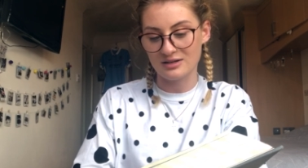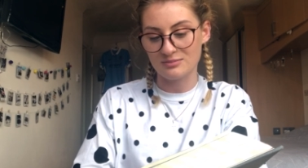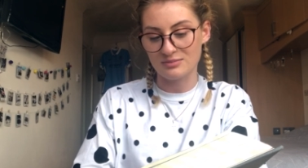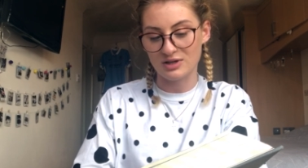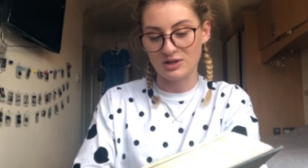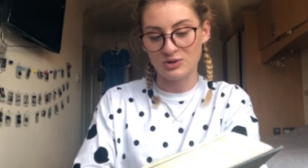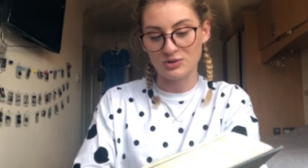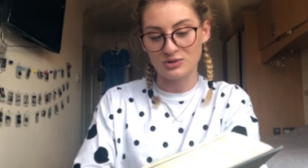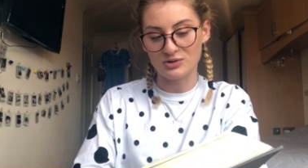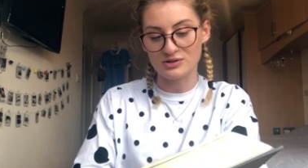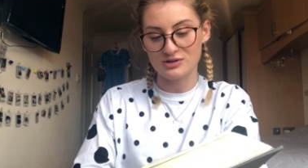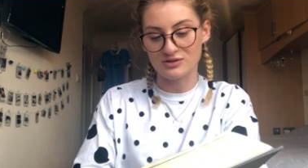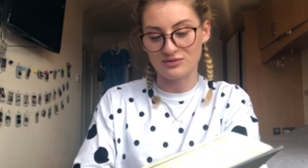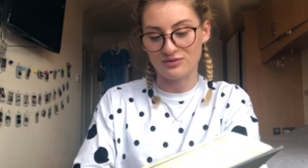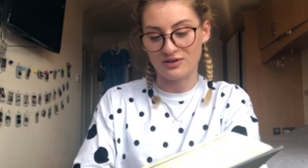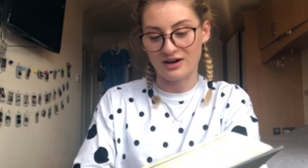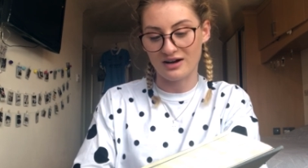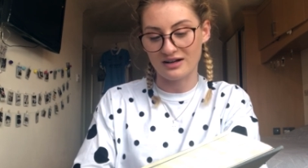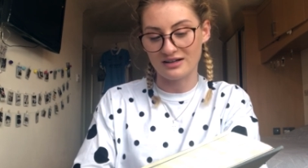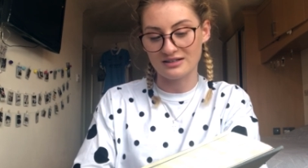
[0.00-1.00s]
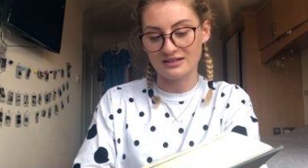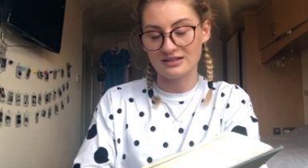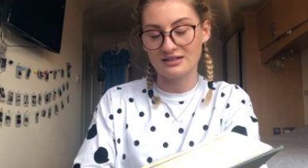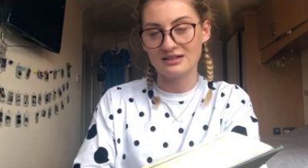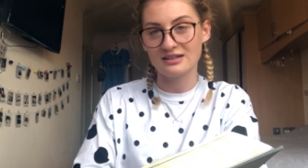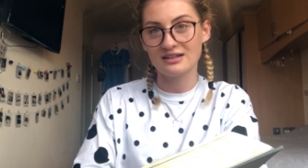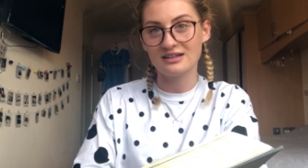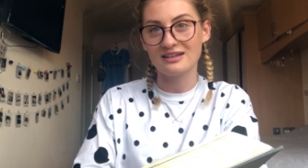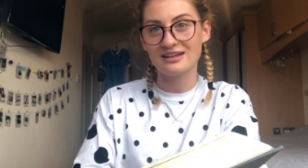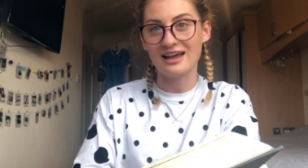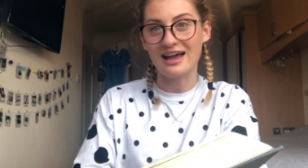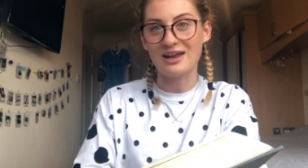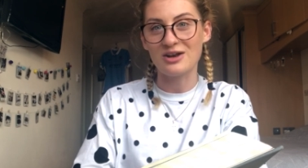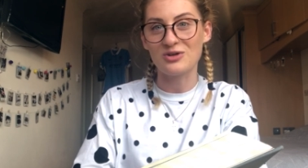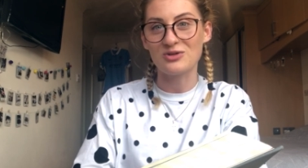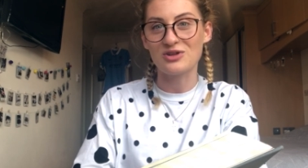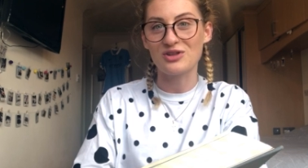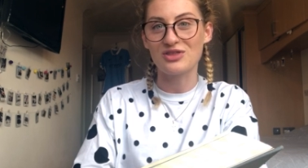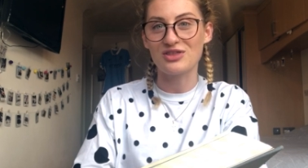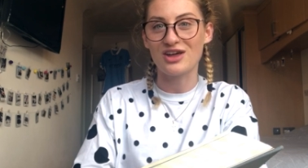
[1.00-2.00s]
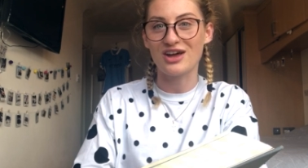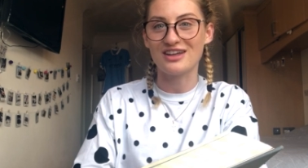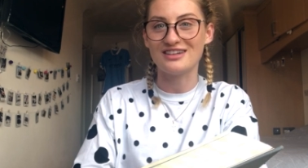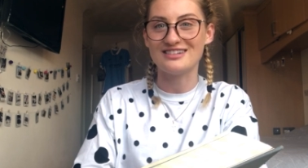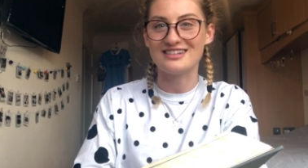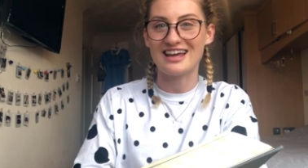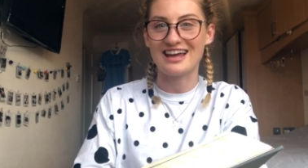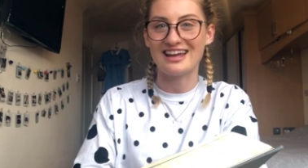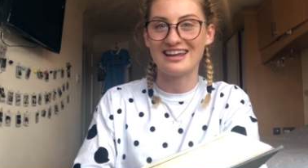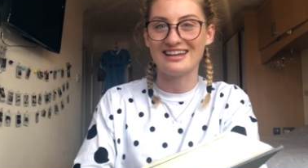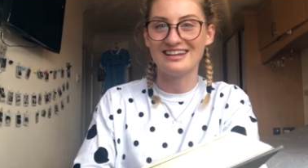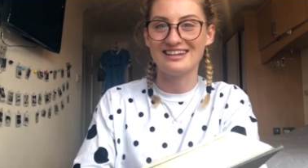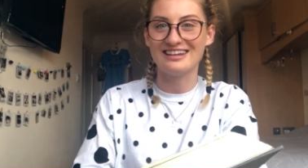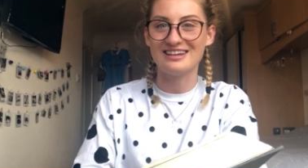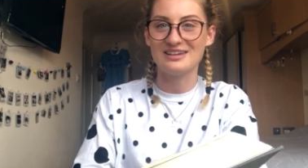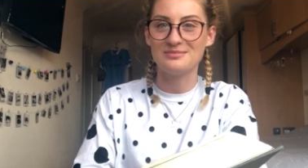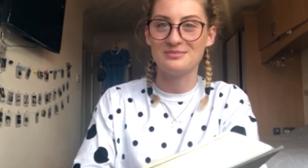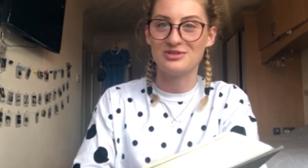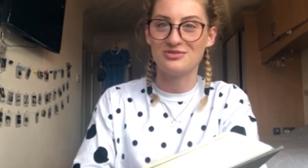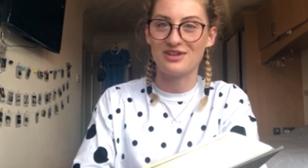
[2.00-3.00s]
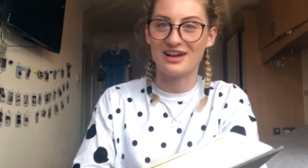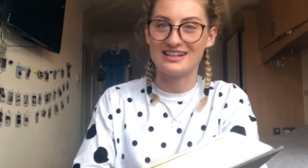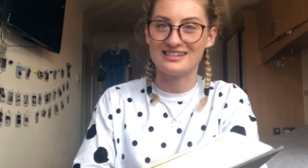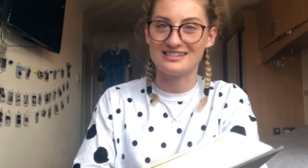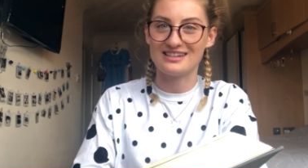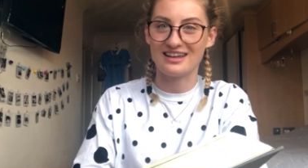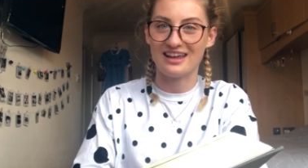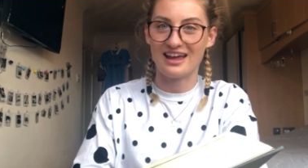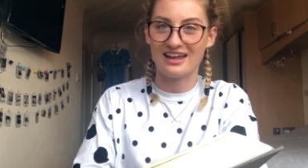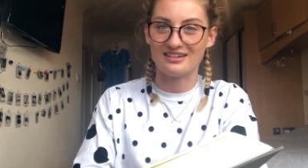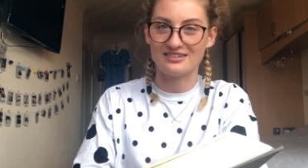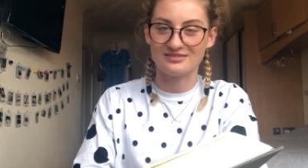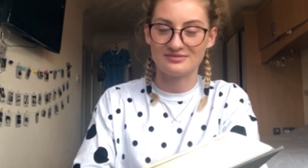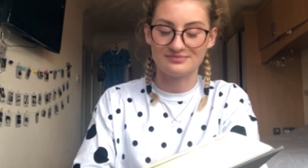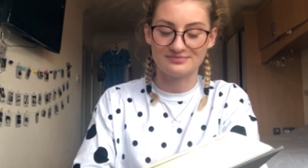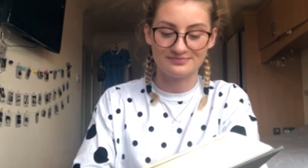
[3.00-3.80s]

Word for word: be crucified, and on the third day be raised again.